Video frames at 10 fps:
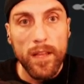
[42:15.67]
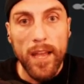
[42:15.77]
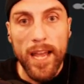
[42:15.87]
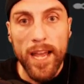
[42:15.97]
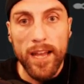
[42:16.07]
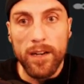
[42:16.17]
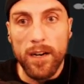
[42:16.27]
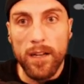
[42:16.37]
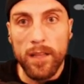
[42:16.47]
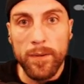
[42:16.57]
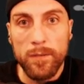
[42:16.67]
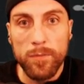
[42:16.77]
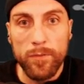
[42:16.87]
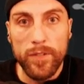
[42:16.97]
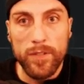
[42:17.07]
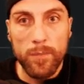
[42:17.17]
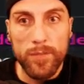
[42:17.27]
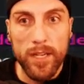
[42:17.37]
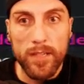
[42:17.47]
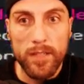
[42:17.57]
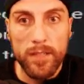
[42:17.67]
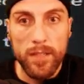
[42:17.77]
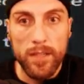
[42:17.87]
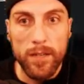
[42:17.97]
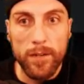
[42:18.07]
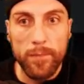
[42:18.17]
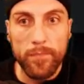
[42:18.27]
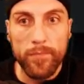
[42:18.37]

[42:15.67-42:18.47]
And let me just move this up so you guys can see it here.